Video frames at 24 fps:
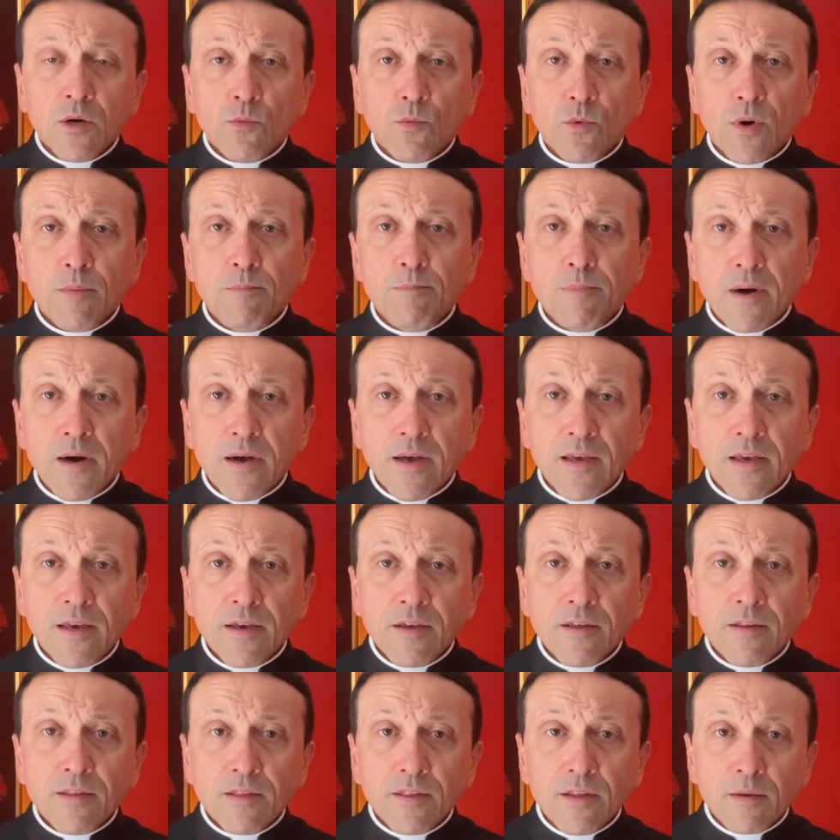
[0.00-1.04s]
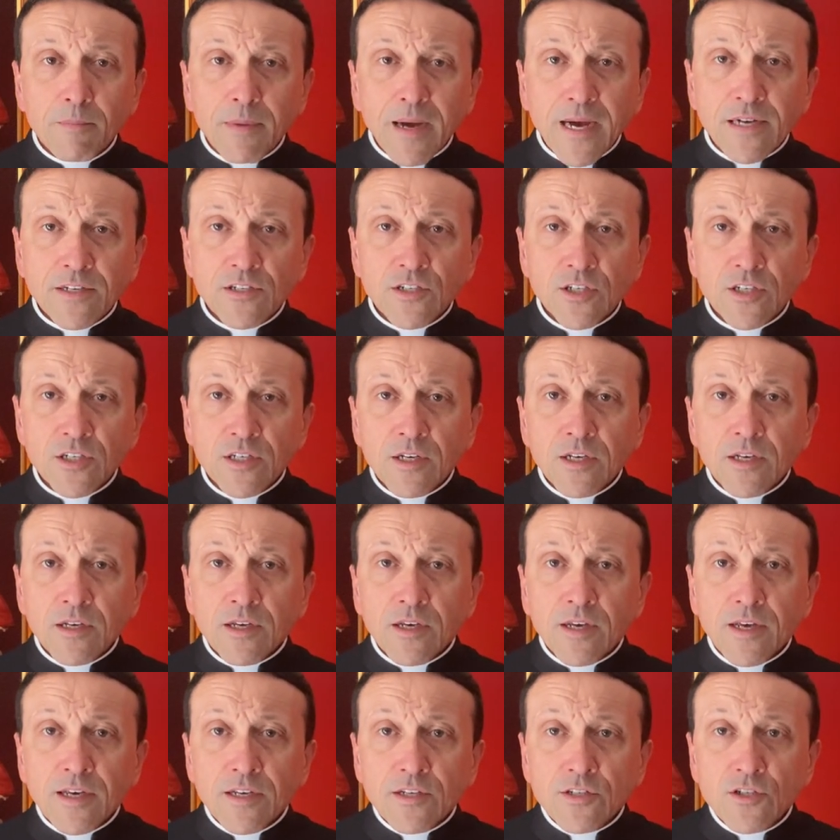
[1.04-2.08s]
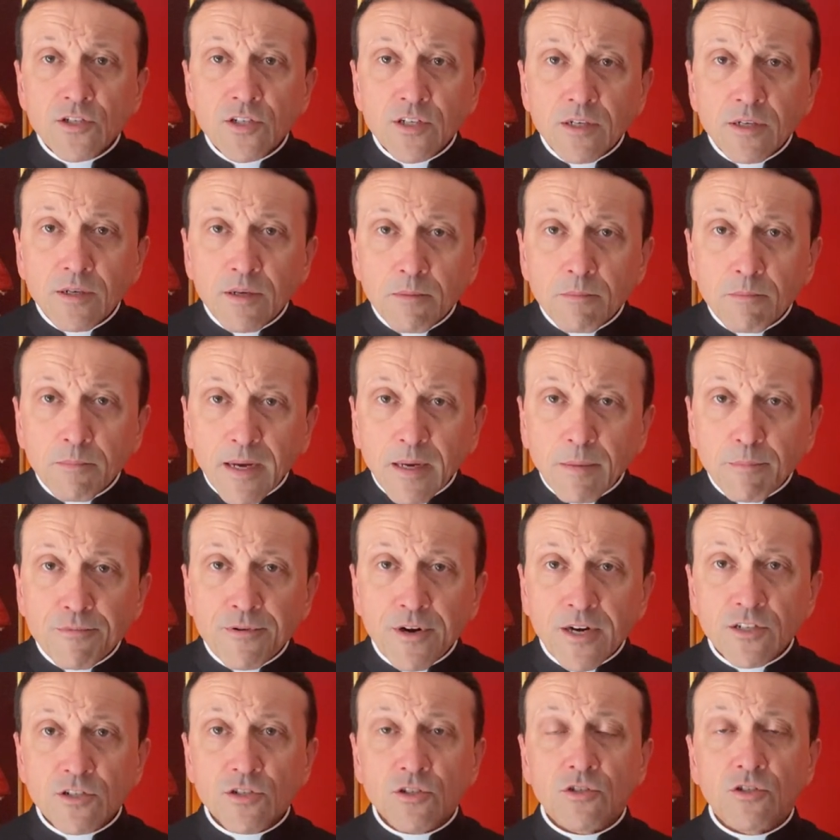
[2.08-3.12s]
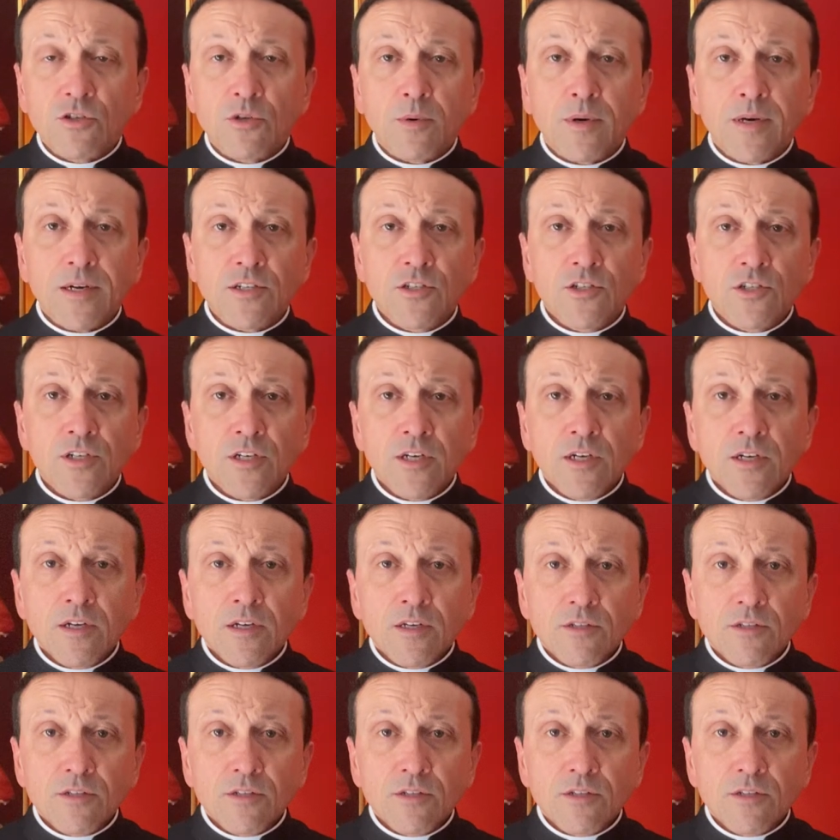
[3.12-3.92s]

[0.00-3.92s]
whereby the Mass is made present to us,